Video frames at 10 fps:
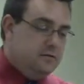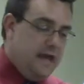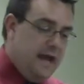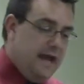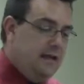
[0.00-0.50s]

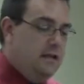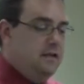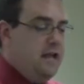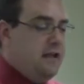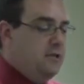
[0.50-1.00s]
the hand,
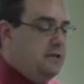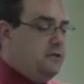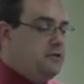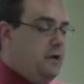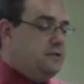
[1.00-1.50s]
namely,
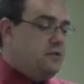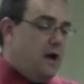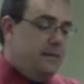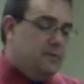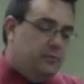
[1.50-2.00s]
that
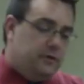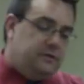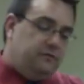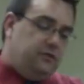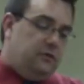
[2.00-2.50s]
transcribed the
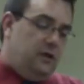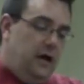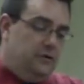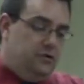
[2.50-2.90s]
books of uh,